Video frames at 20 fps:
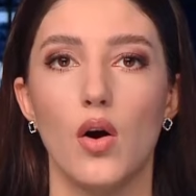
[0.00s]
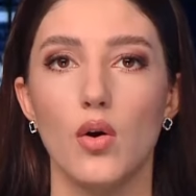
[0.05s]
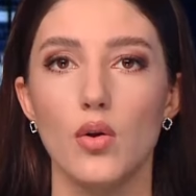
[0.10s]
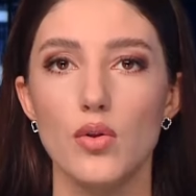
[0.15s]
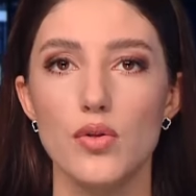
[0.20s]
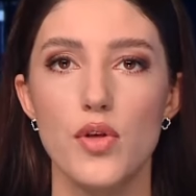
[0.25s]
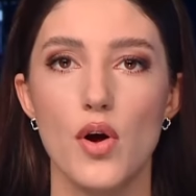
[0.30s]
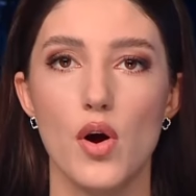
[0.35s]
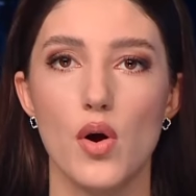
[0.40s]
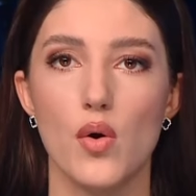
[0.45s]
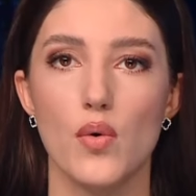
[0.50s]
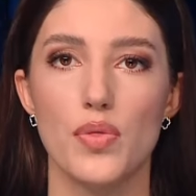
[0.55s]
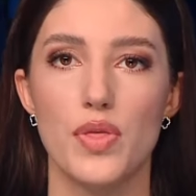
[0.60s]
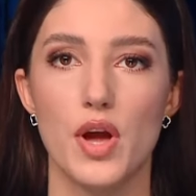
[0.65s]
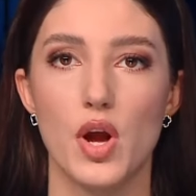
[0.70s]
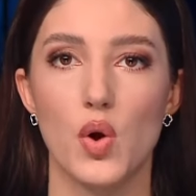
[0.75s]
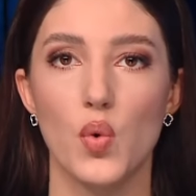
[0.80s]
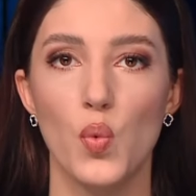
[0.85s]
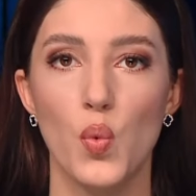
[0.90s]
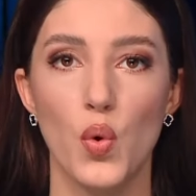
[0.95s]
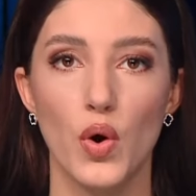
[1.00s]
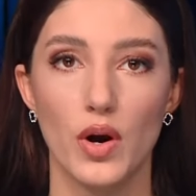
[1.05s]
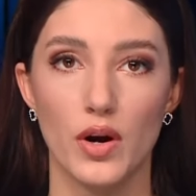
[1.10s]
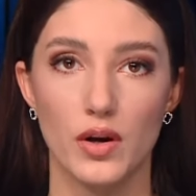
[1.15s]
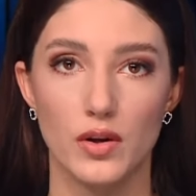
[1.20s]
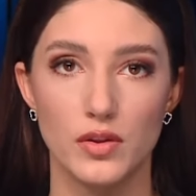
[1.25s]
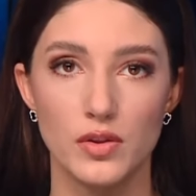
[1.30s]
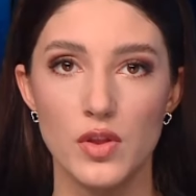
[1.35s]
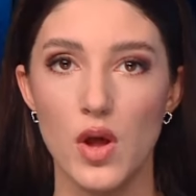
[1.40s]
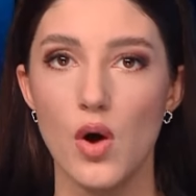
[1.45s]
Although there
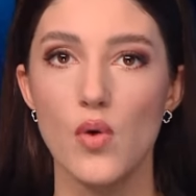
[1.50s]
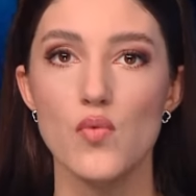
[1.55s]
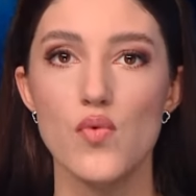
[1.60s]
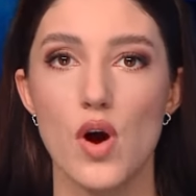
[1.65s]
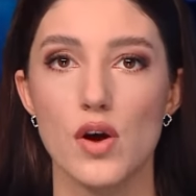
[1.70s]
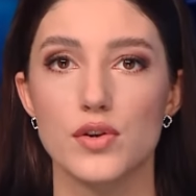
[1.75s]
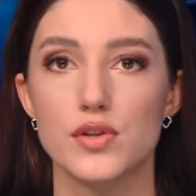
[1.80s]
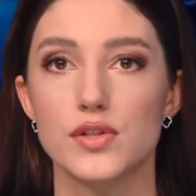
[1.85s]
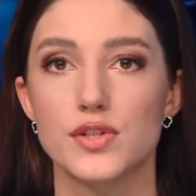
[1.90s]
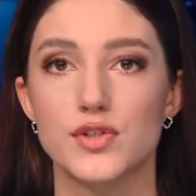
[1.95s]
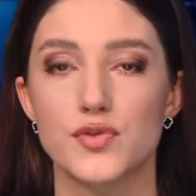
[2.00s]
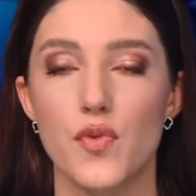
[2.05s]
were no Russian